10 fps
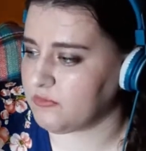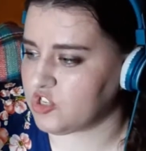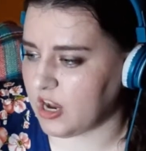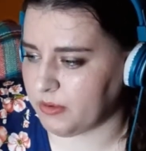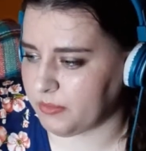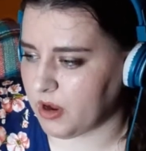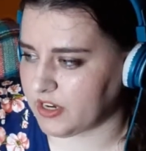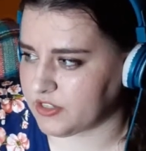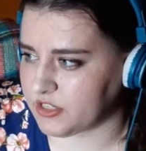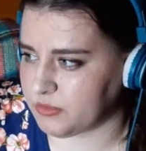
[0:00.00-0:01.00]
Drybar
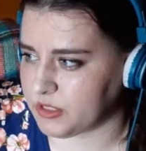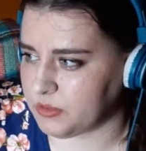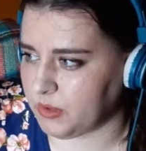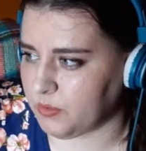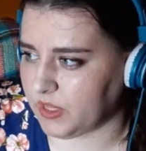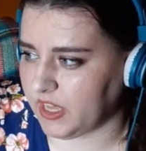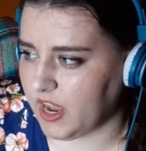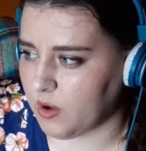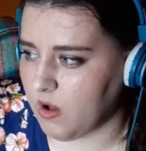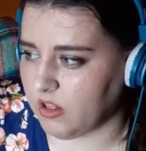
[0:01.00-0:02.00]
products are supposed to be really
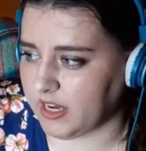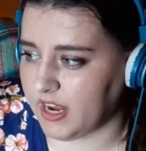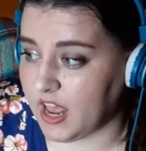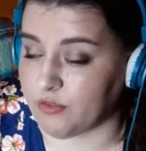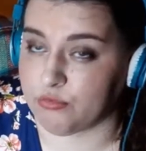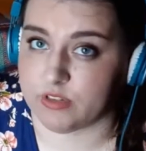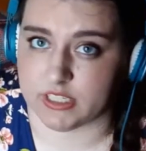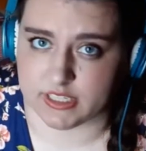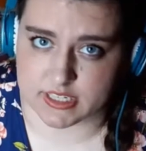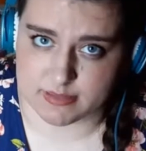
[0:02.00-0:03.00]
high quality and
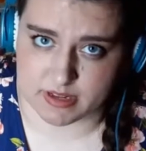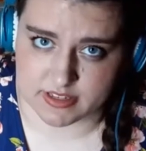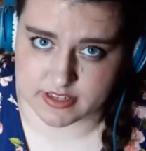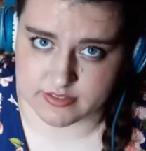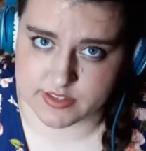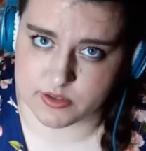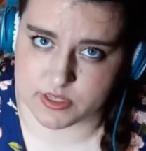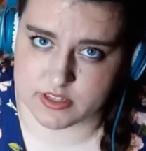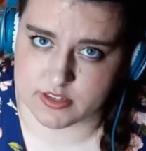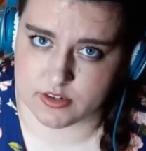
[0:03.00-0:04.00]
really expensive, so
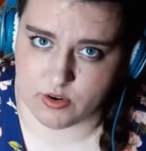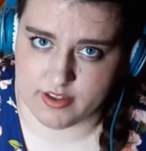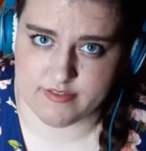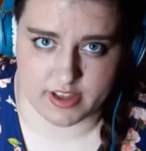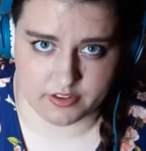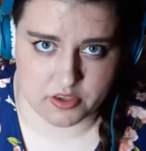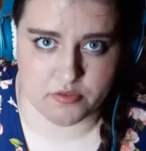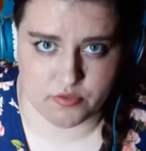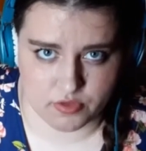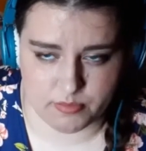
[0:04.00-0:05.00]
this is a great
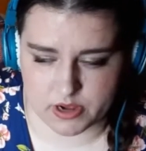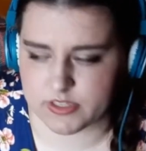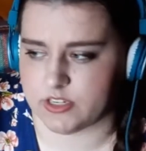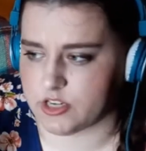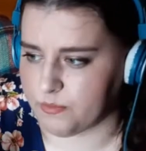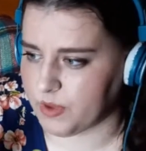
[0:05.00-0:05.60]
value for the Boxycharm